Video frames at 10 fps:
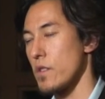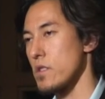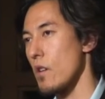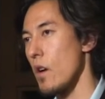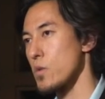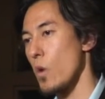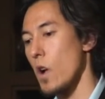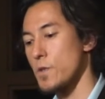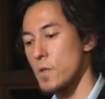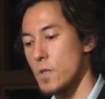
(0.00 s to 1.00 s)
So I was
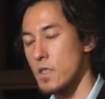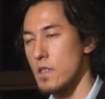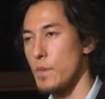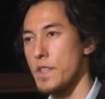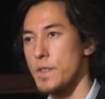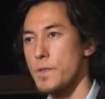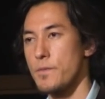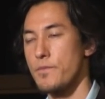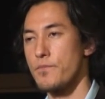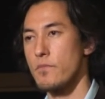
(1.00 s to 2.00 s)
watching 60 Minutes,
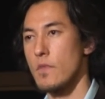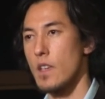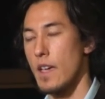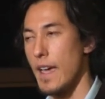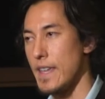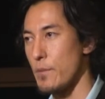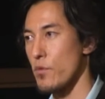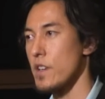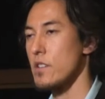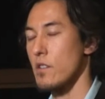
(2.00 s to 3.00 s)
and a
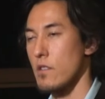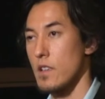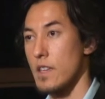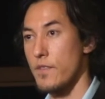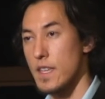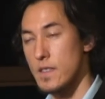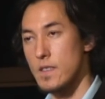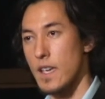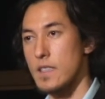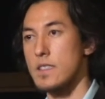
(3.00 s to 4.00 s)
Marine colonel in
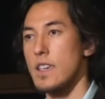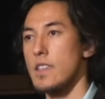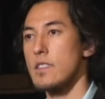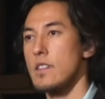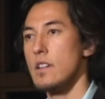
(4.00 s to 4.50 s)
Afghanistan said,